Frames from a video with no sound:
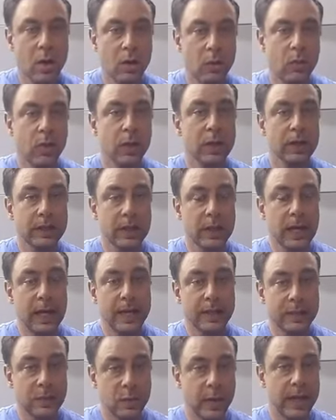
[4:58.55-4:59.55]

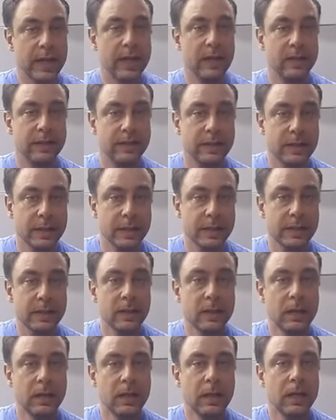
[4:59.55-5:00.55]
World-class weightlifters,
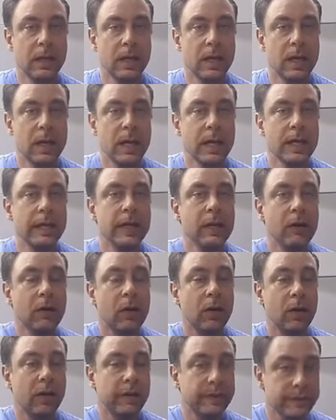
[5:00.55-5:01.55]
You know how
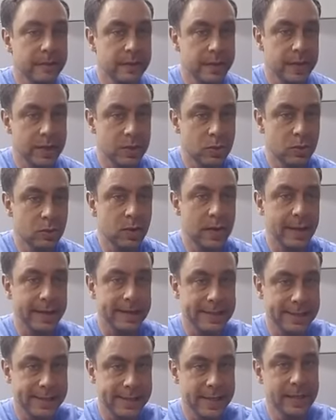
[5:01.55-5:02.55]
often they do like
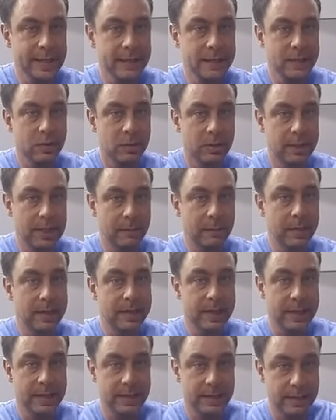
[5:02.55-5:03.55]
singles or doubles
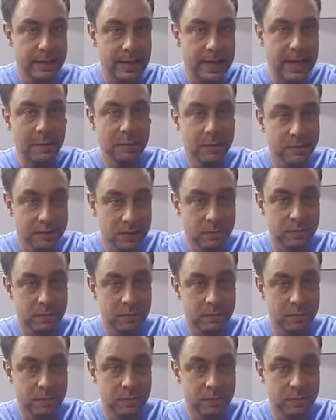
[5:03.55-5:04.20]
at the top of the